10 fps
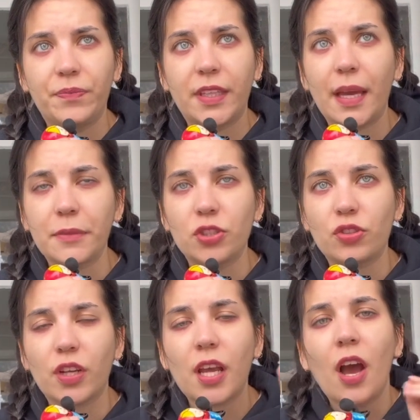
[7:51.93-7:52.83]

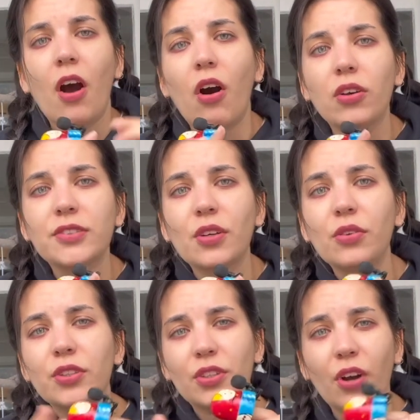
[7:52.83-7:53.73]
chemistry.
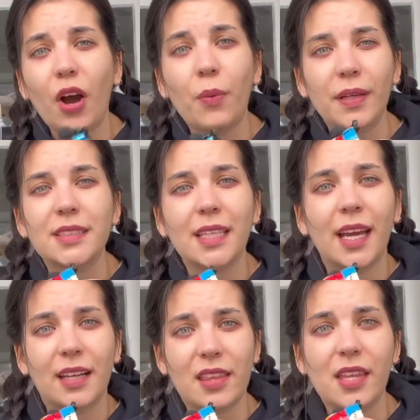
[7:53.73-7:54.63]
Also, you know how Wednesday
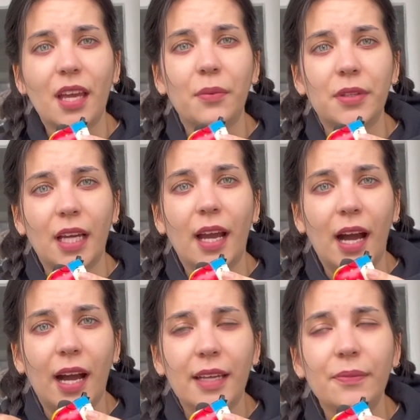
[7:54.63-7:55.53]
had a thing with that
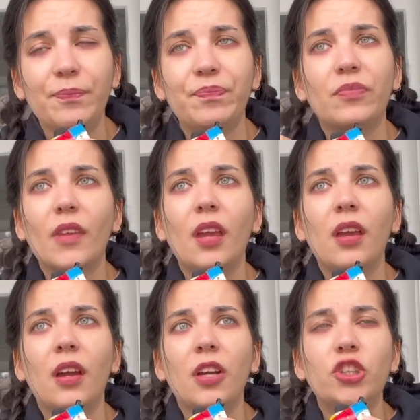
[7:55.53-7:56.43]
guy?
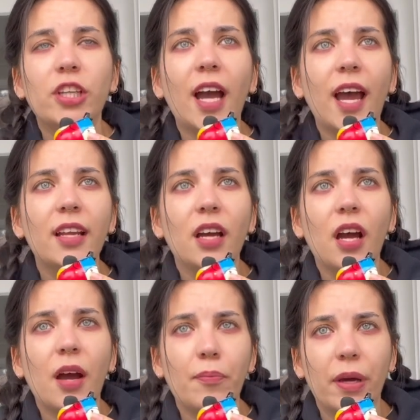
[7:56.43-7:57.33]
She had
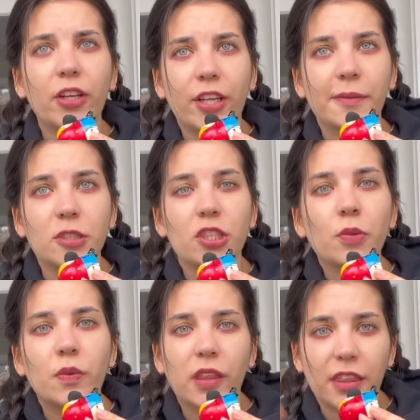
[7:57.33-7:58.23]
a better chemistry
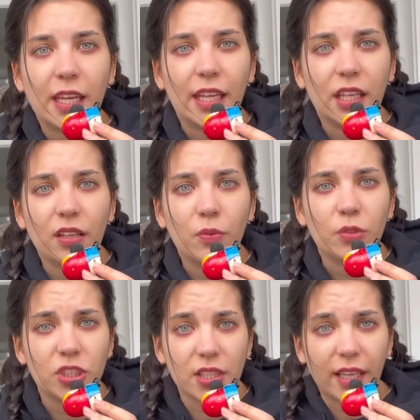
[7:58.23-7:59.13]
with Thing,
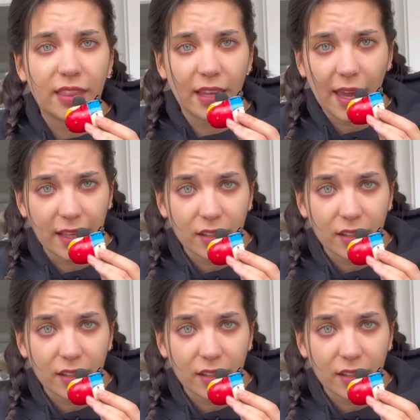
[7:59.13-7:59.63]
which is like the hand